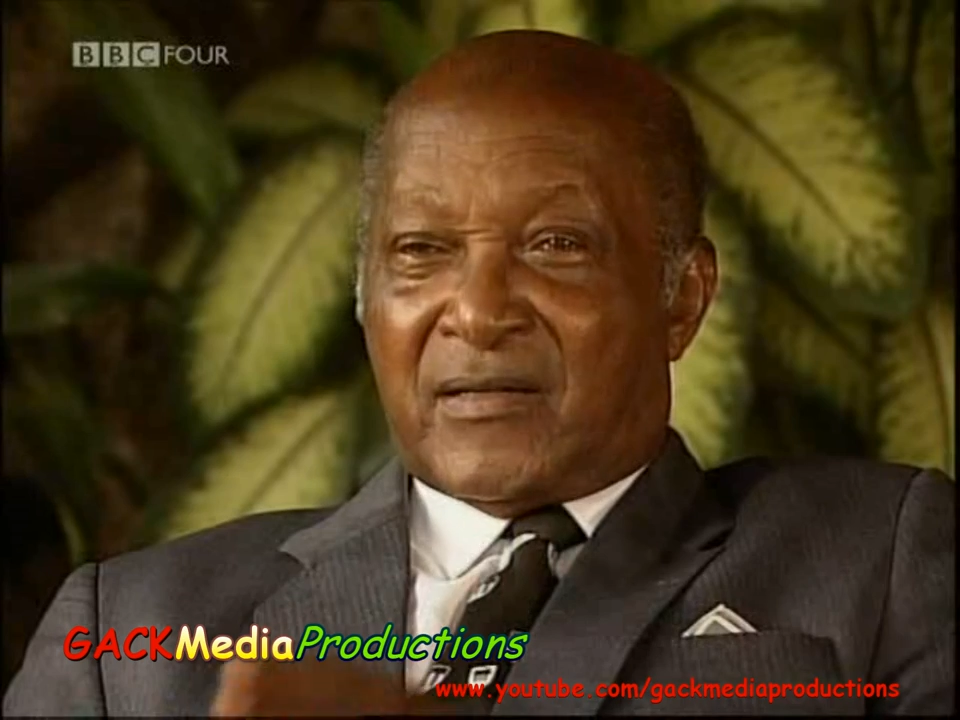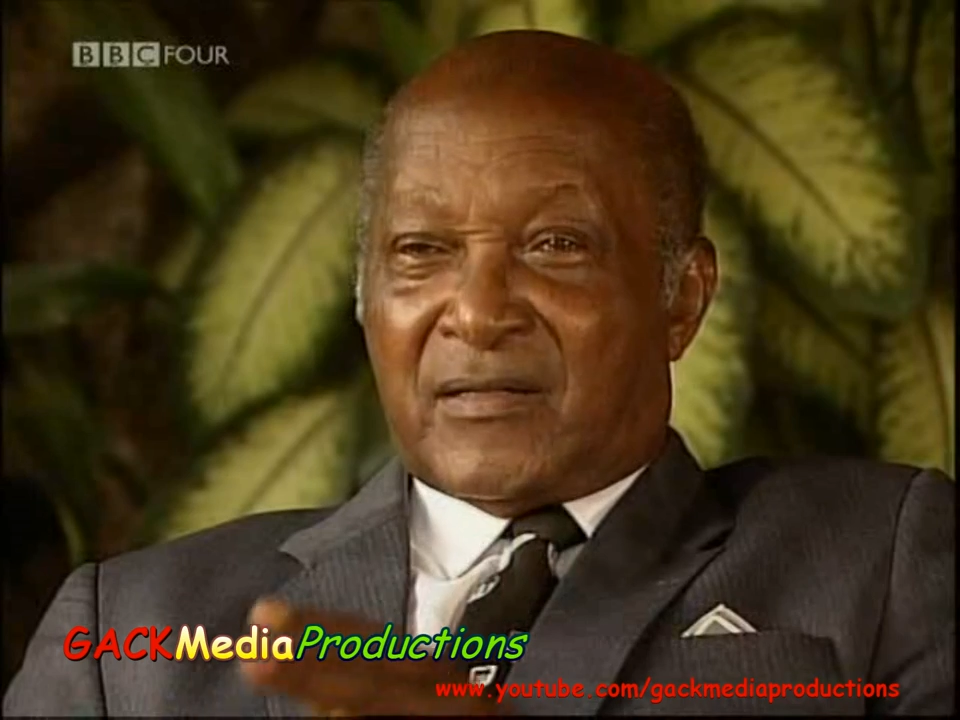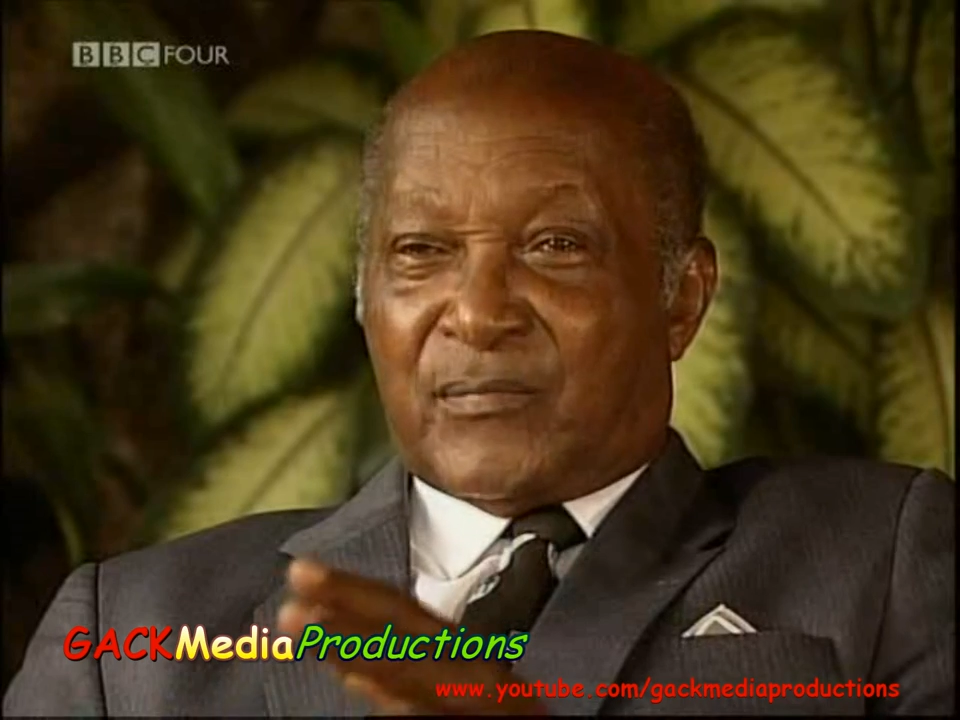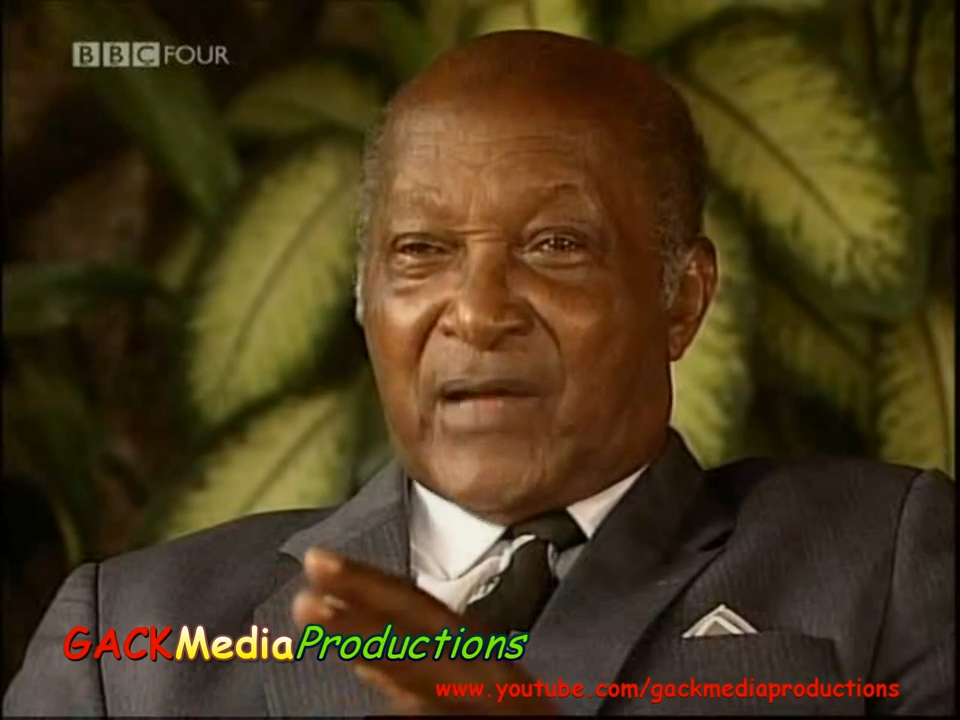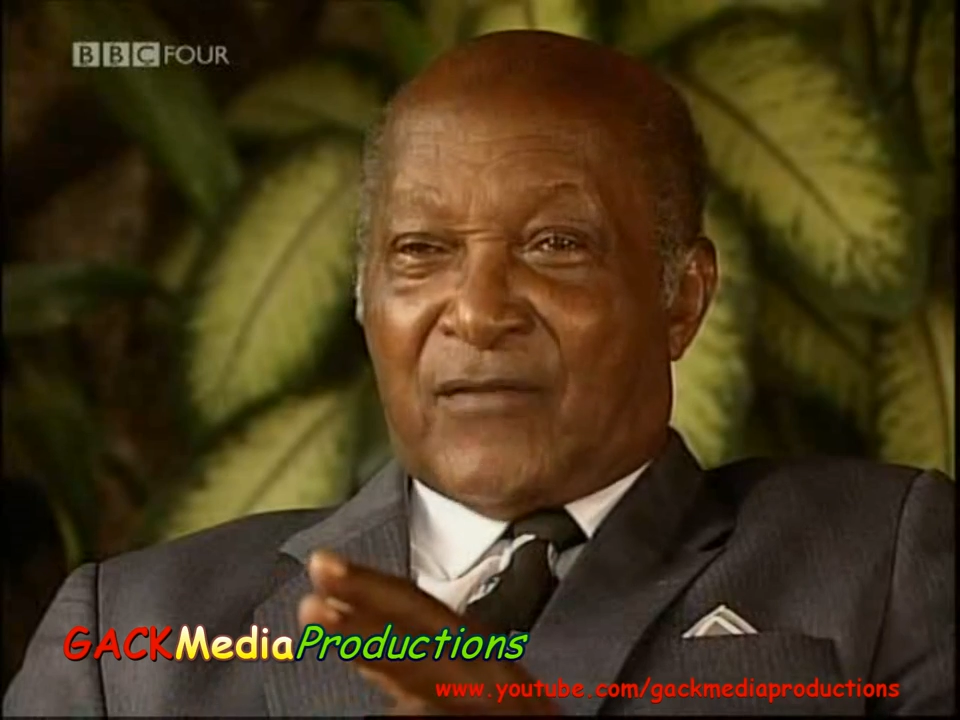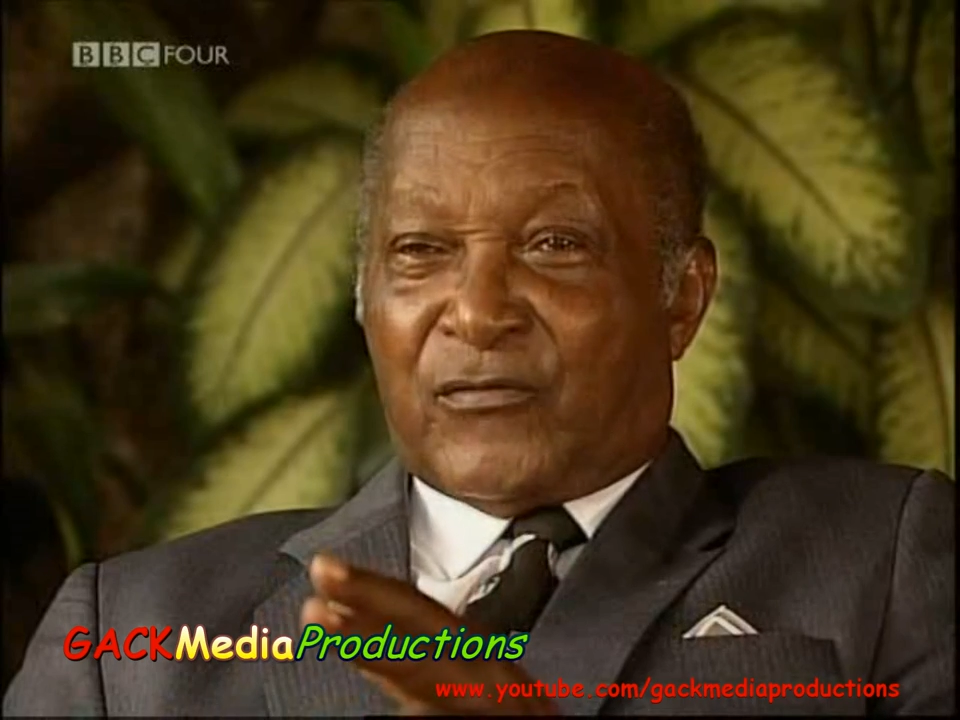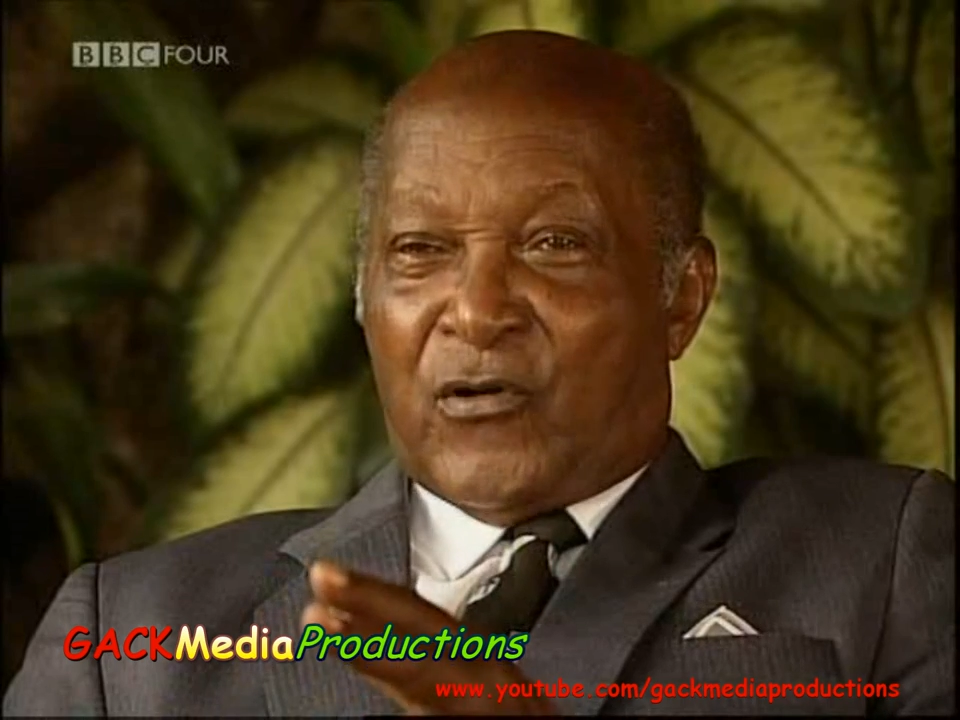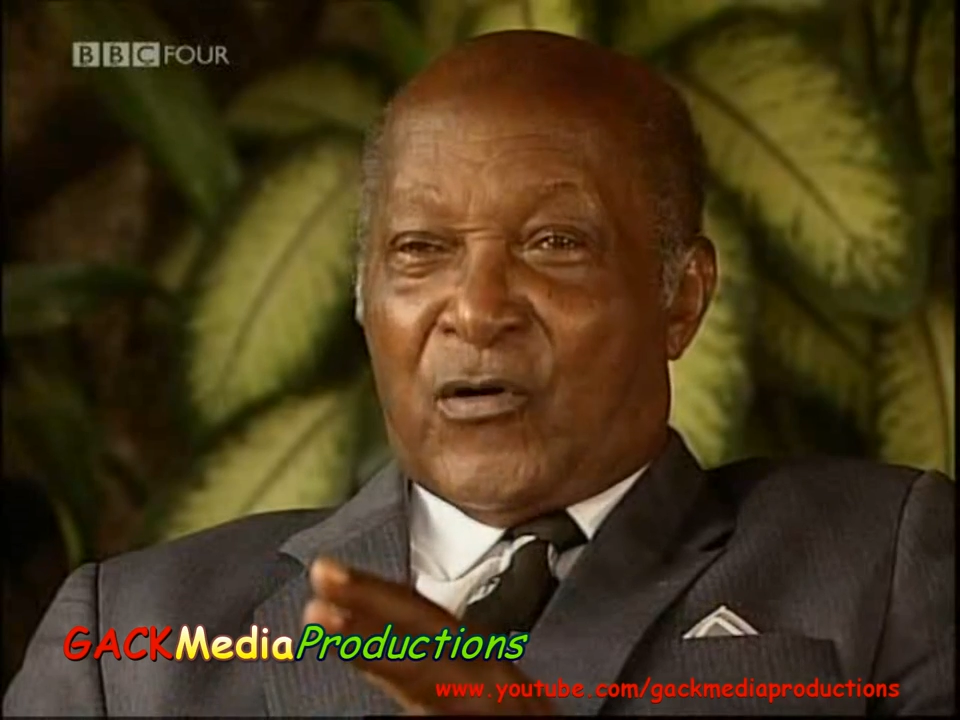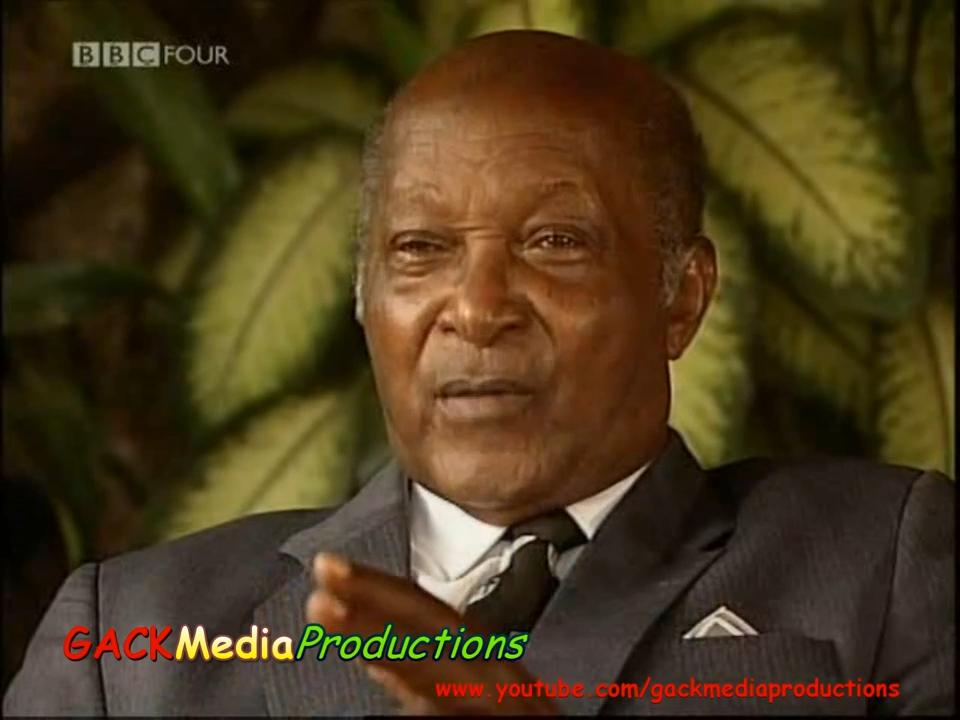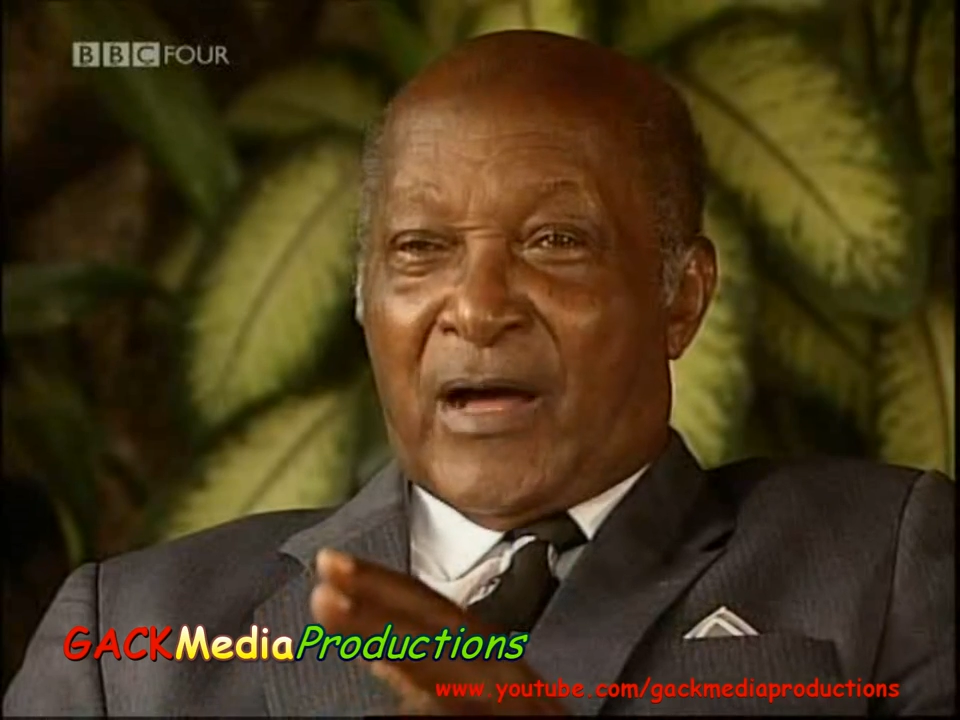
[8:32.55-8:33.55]
mounted the
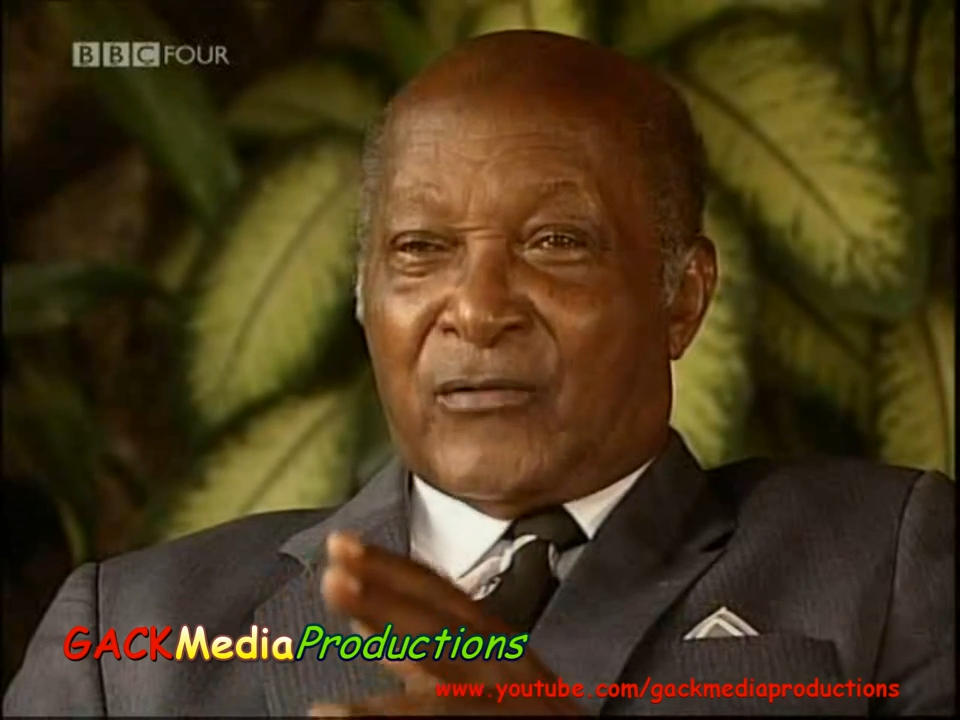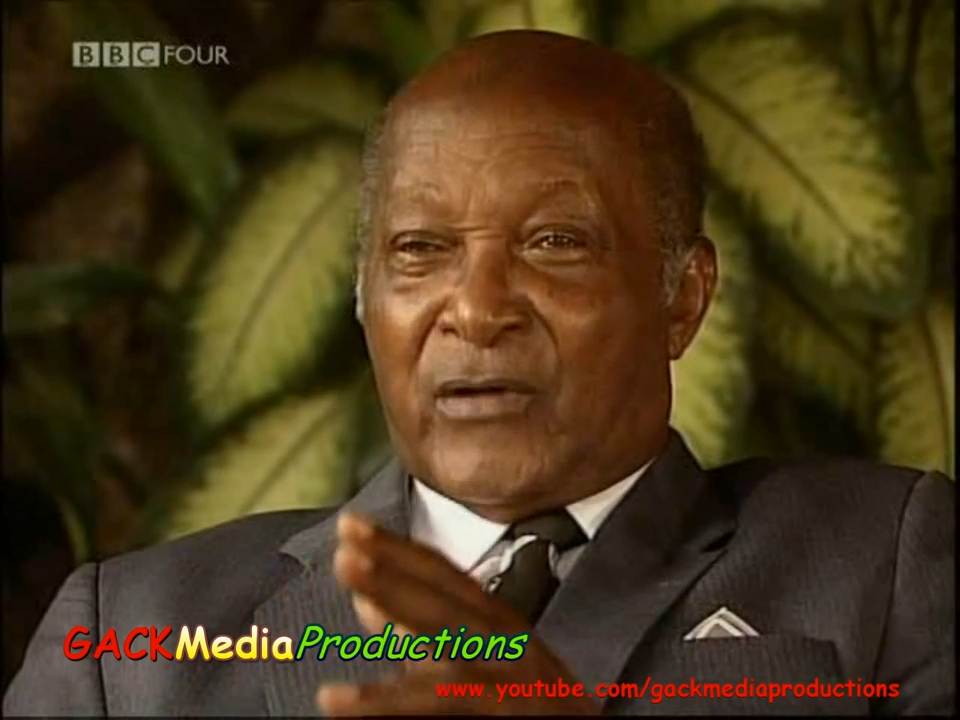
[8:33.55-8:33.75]
platform